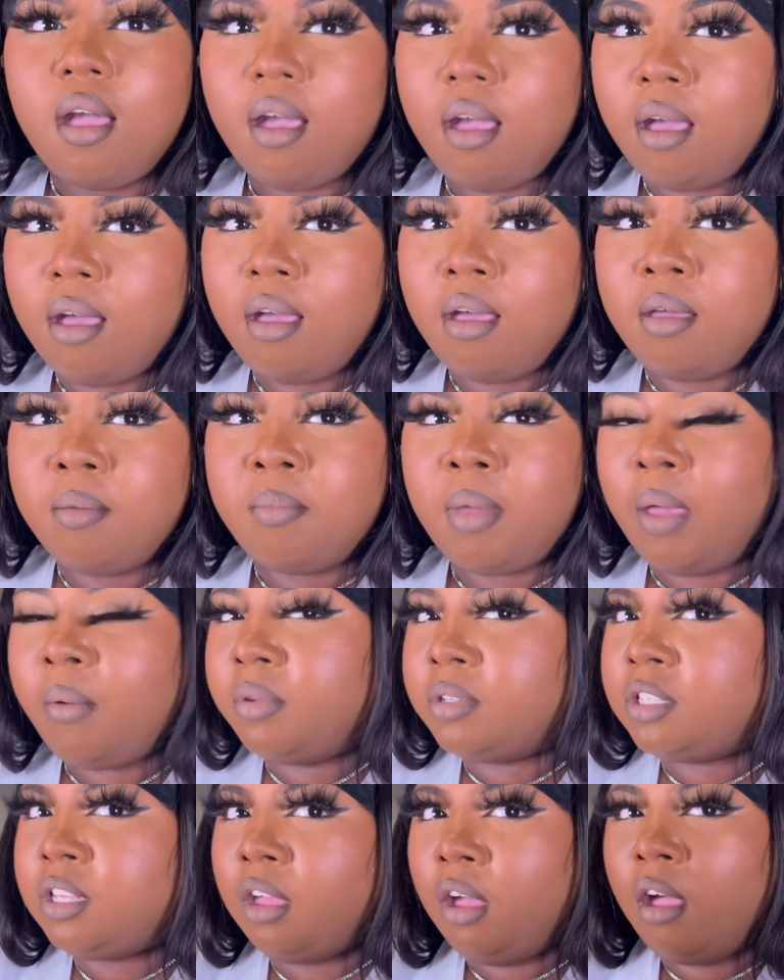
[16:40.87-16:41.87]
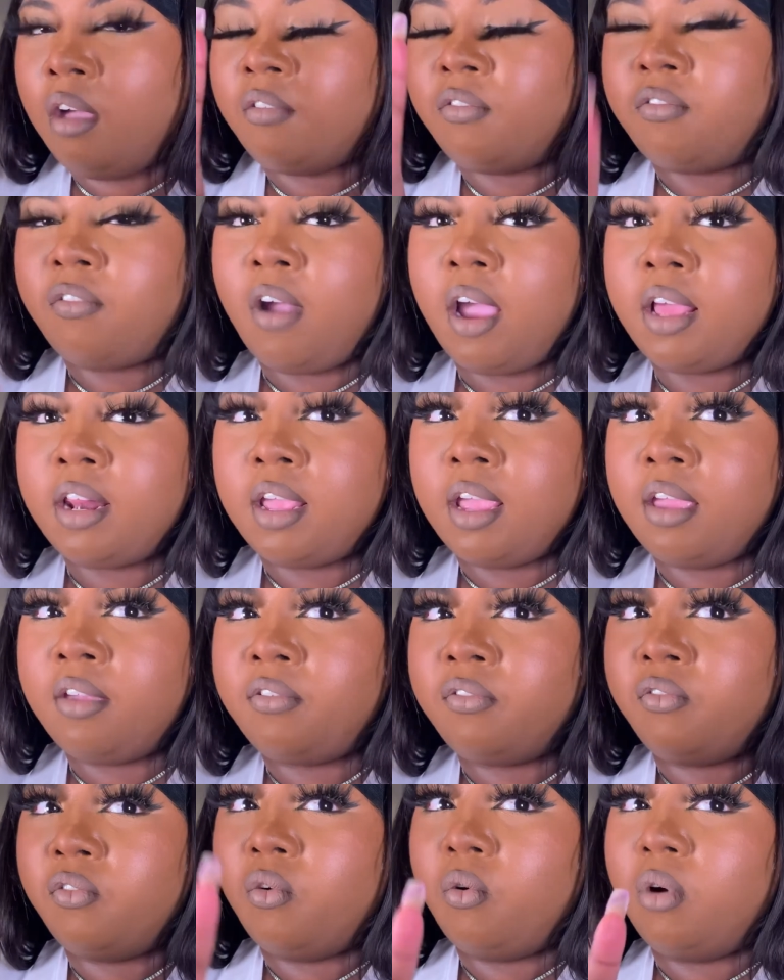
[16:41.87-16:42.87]
I will see y'all on Friday
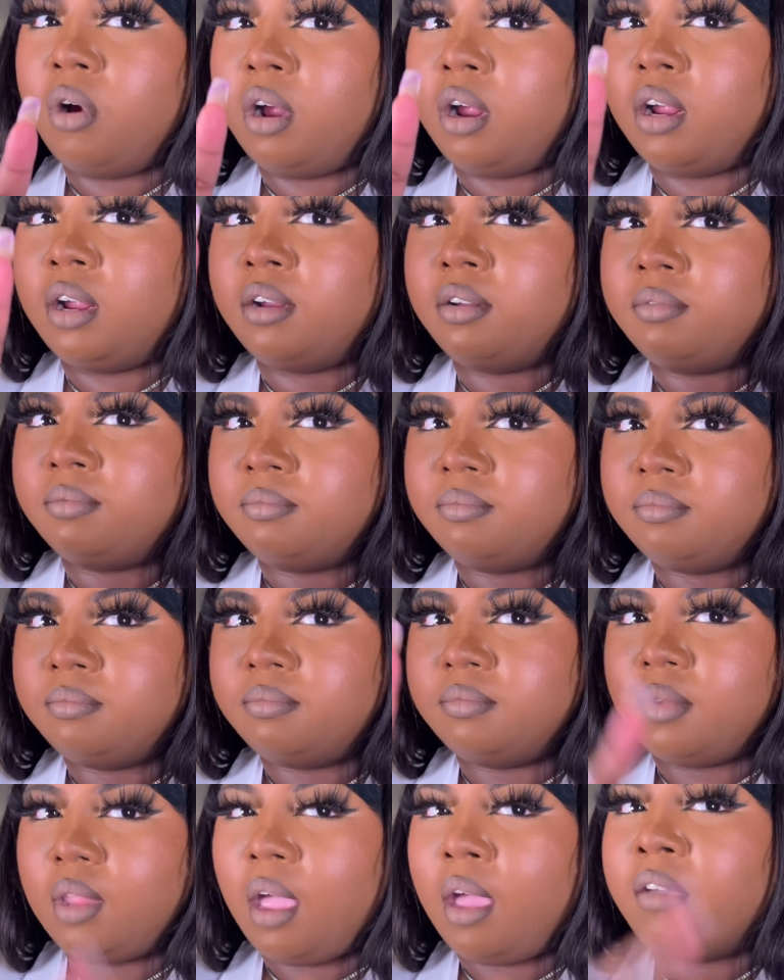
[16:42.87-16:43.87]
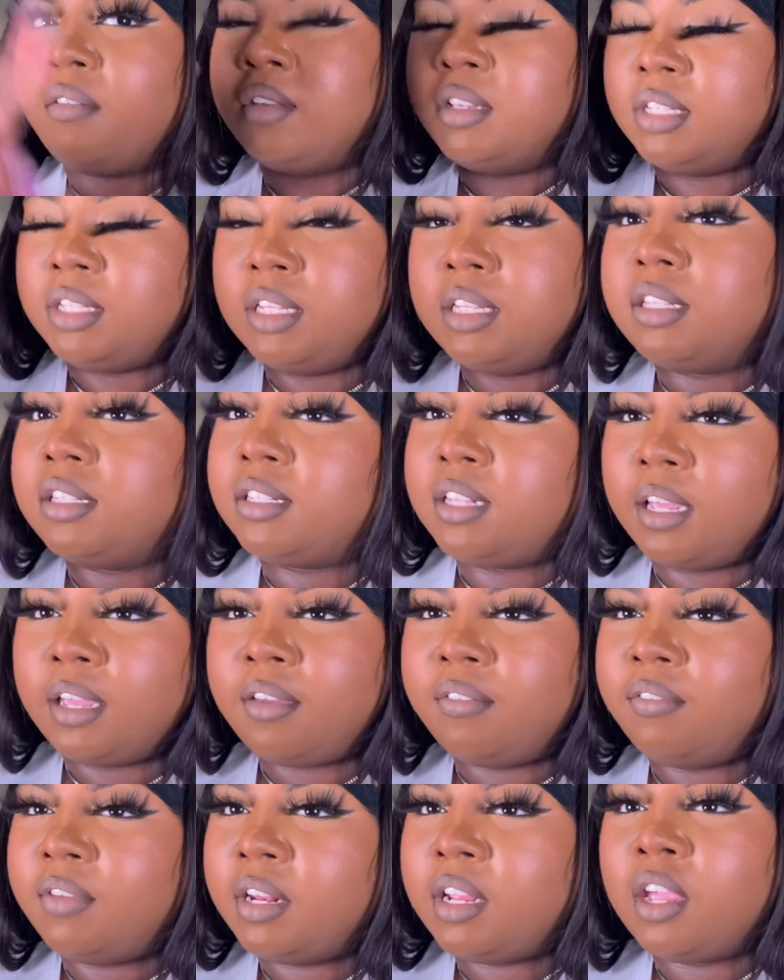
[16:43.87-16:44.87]
for obviously the
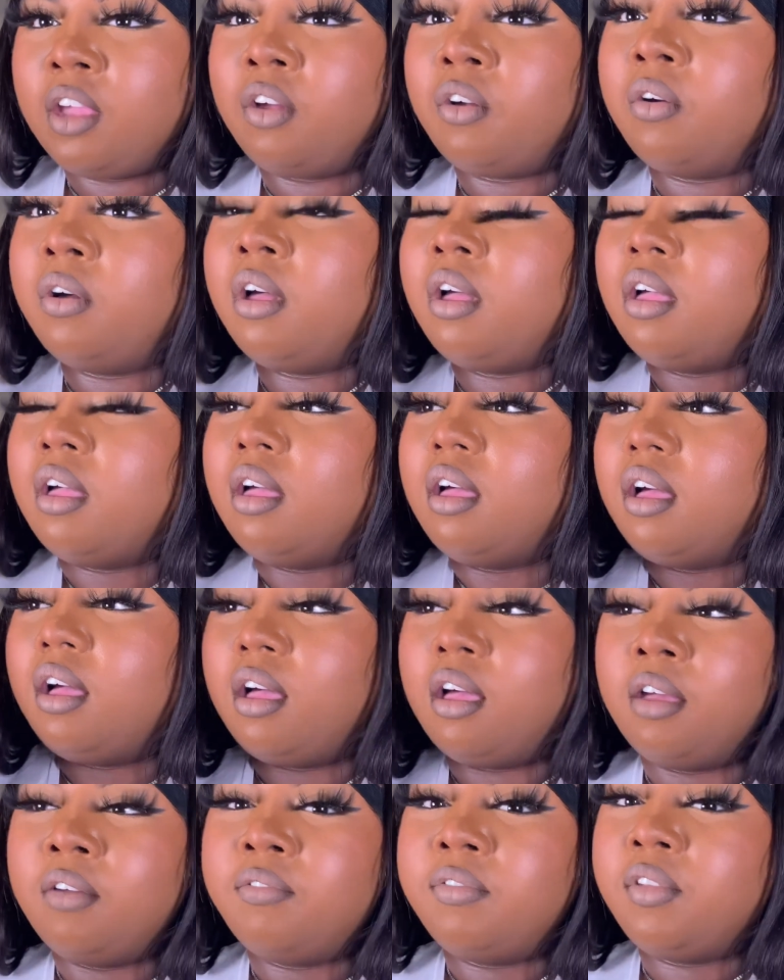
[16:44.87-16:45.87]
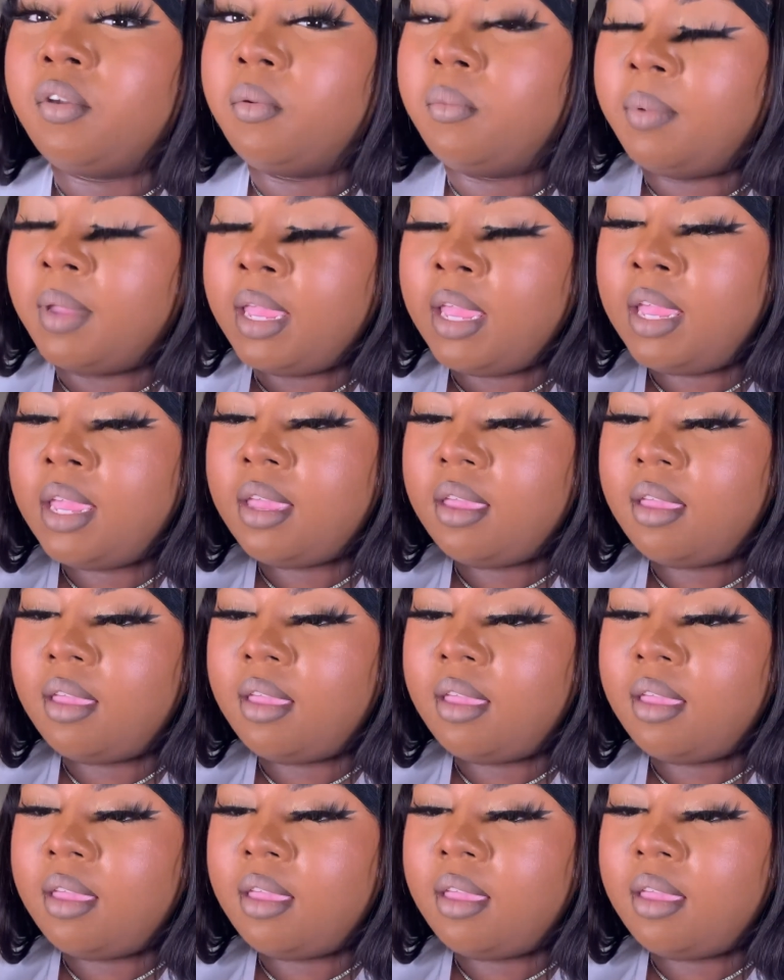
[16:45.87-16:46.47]
second video of the week.